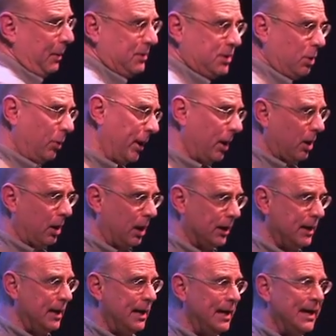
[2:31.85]
how it's going
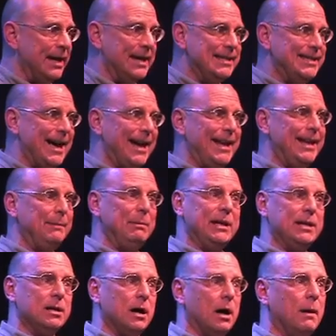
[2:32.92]
on is that it
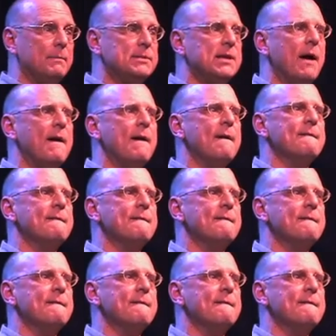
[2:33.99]
becomes